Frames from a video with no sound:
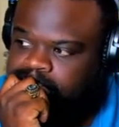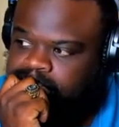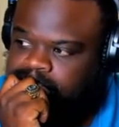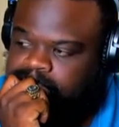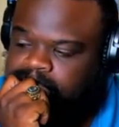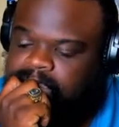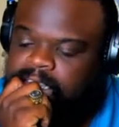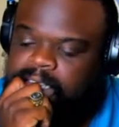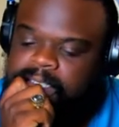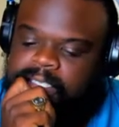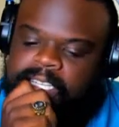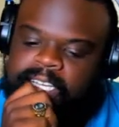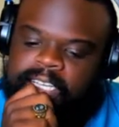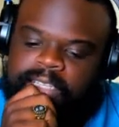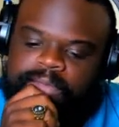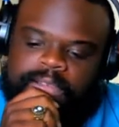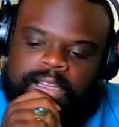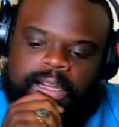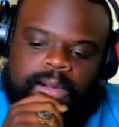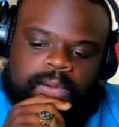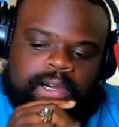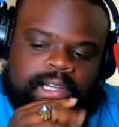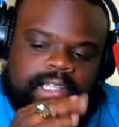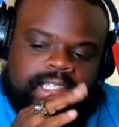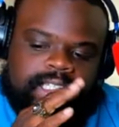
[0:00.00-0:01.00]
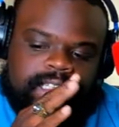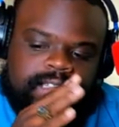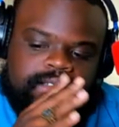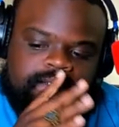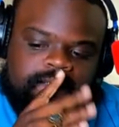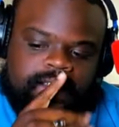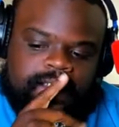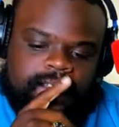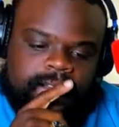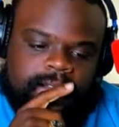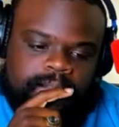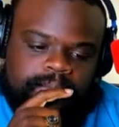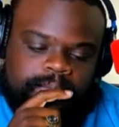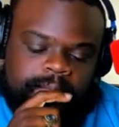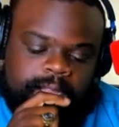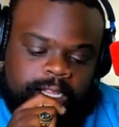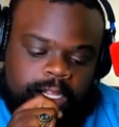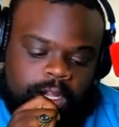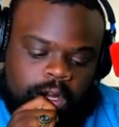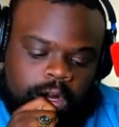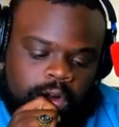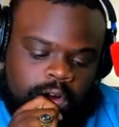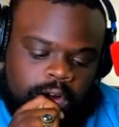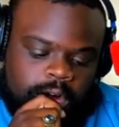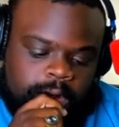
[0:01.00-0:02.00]
Sometimes when I watch these videos, man,
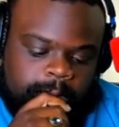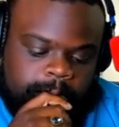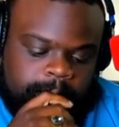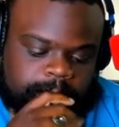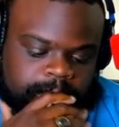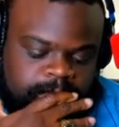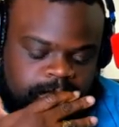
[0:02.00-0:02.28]
they're hard.